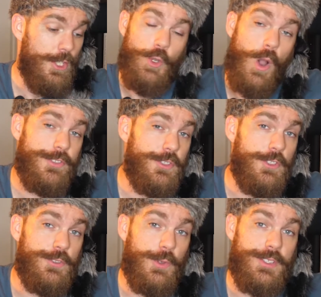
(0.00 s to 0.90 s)
You also
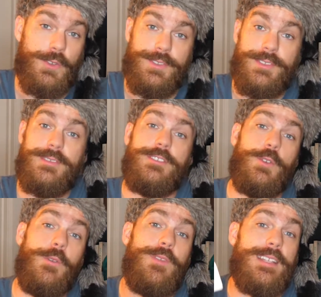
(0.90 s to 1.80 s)
use resources
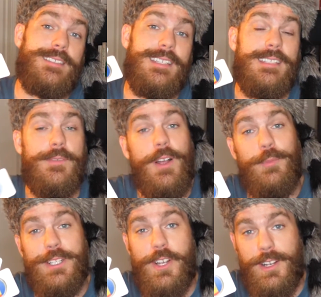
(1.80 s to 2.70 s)
to invest in
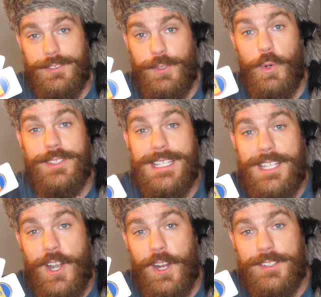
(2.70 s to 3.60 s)
development cards, or D
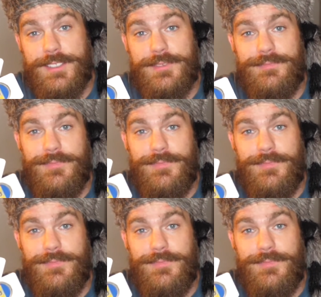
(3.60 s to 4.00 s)
cards.